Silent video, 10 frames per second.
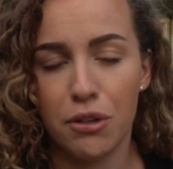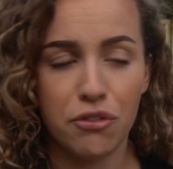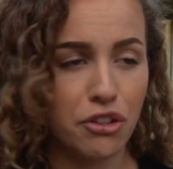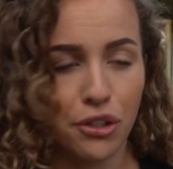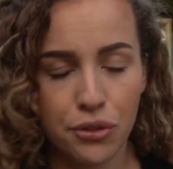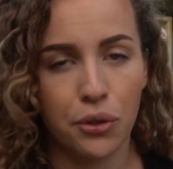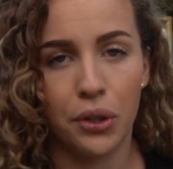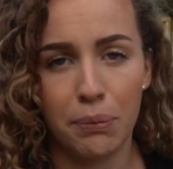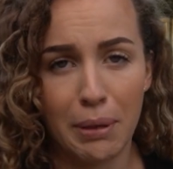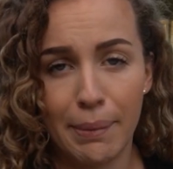You just
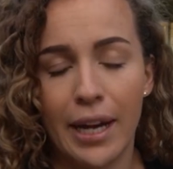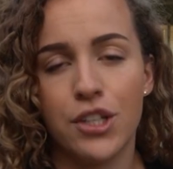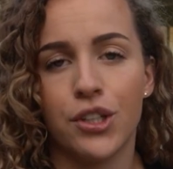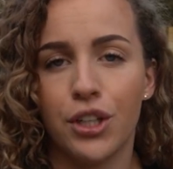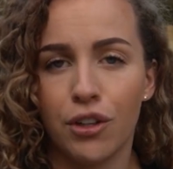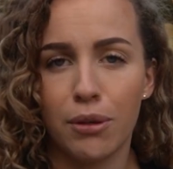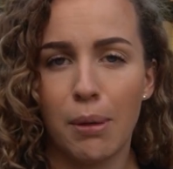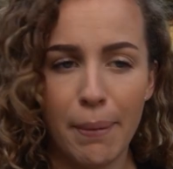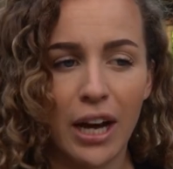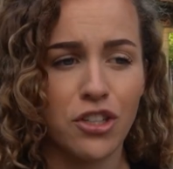got to be patient, you got to
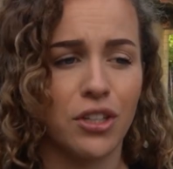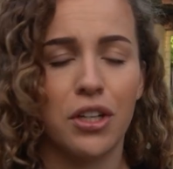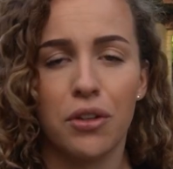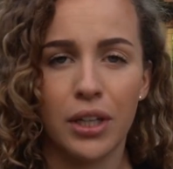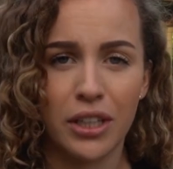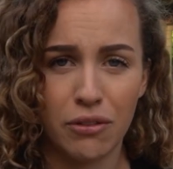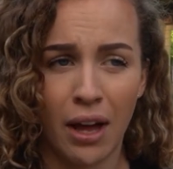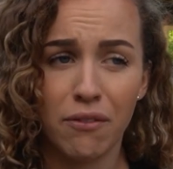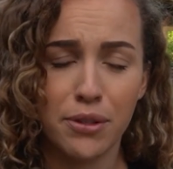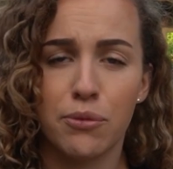be passionate, you got to
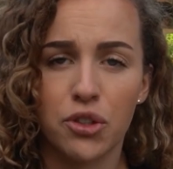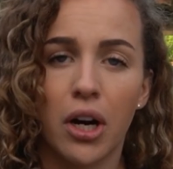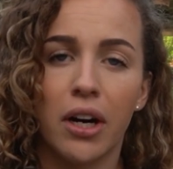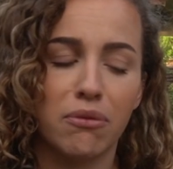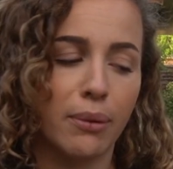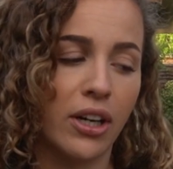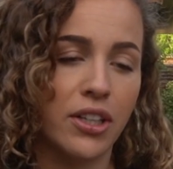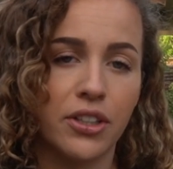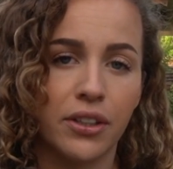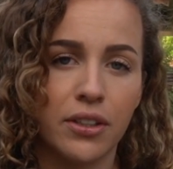have some drive
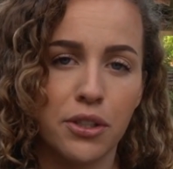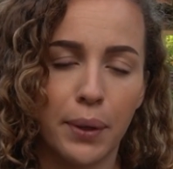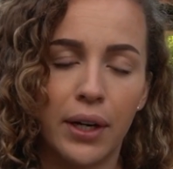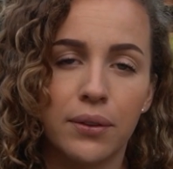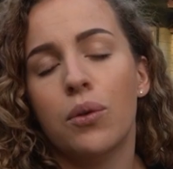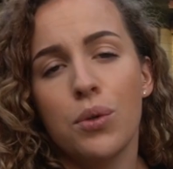behind it as well.